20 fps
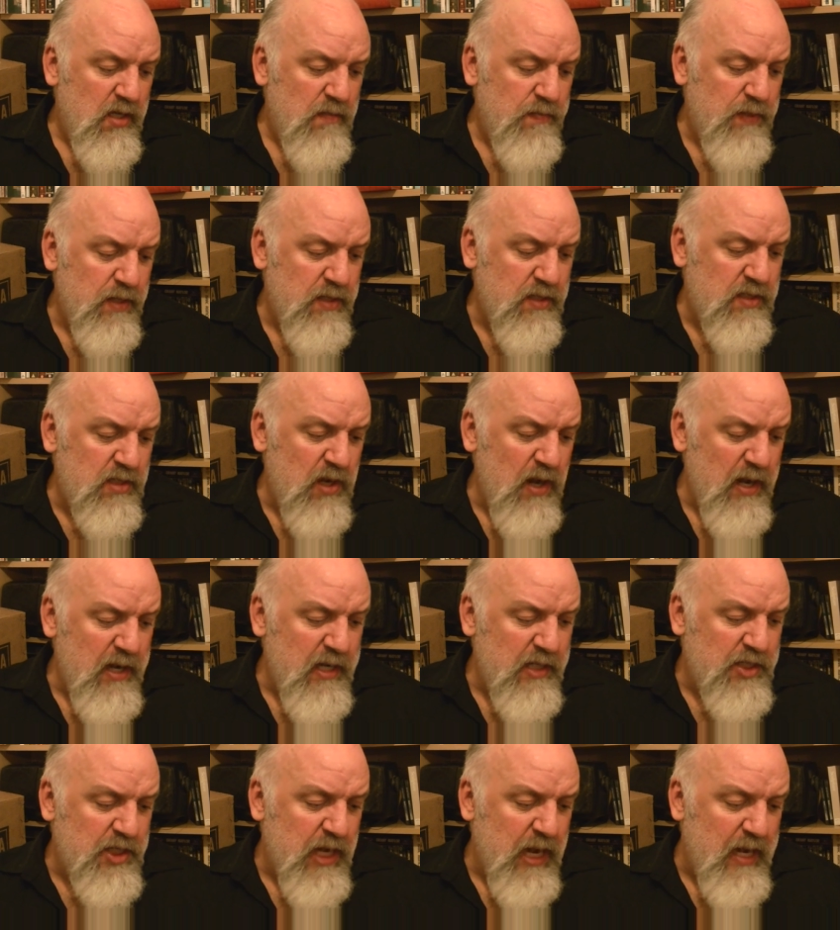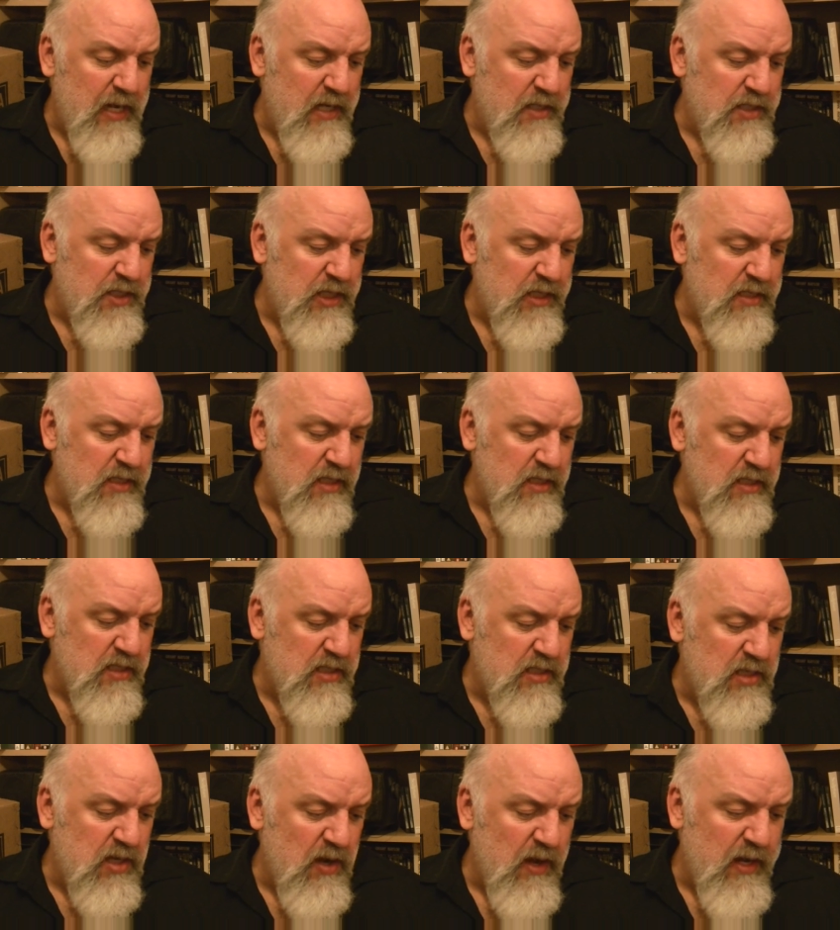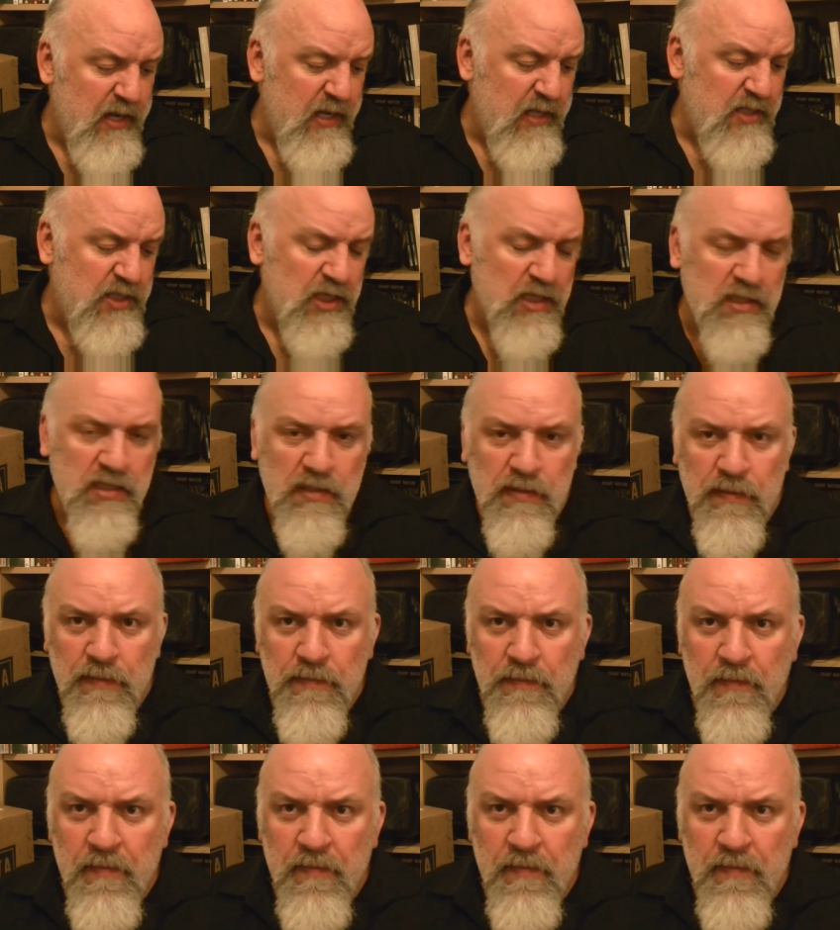but slightly challenges and slightly just